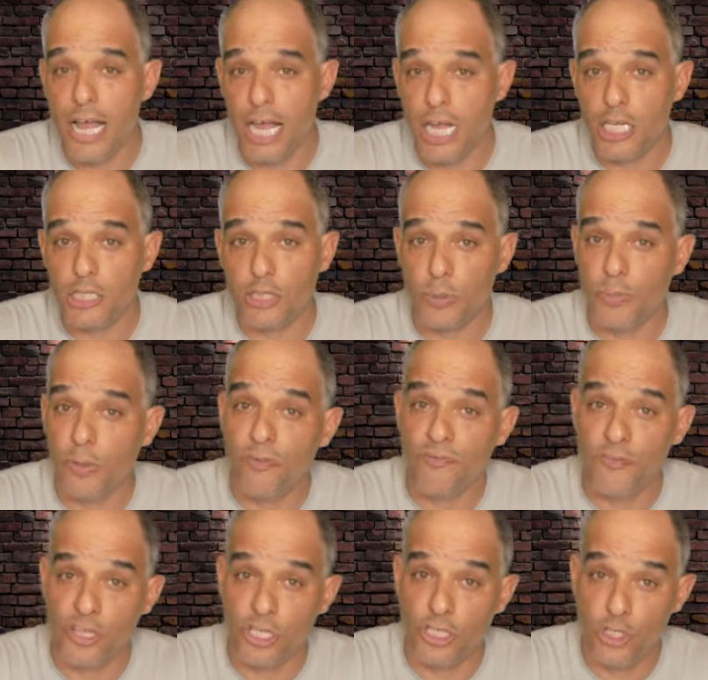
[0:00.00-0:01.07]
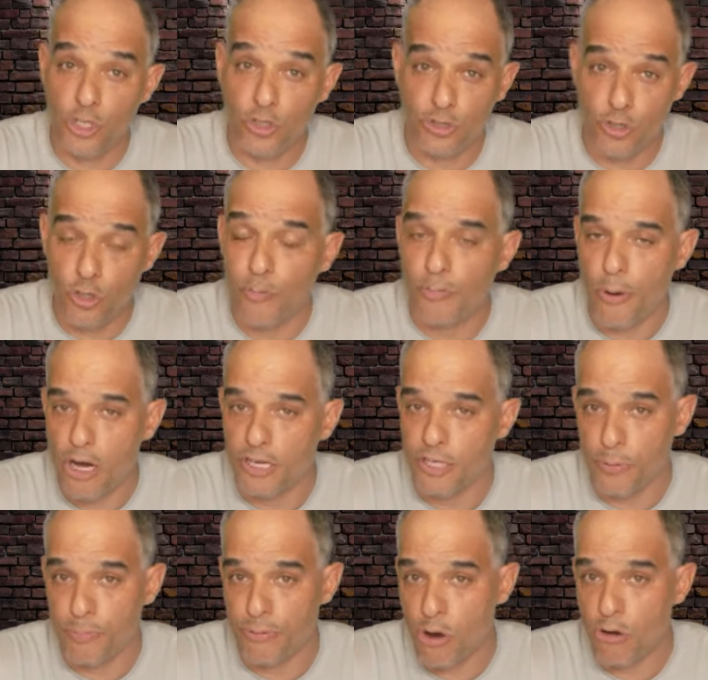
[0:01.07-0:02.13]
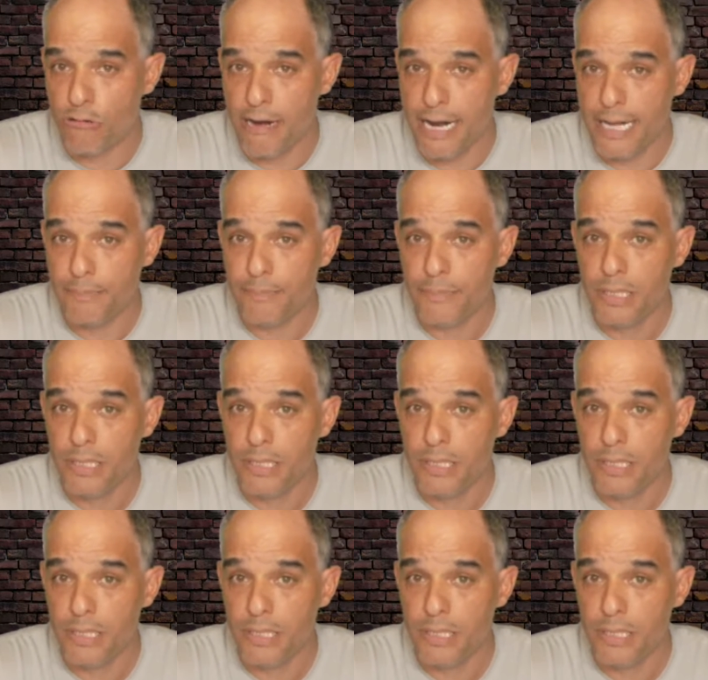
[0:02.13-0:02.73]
eligible for the YouTube Partner Program,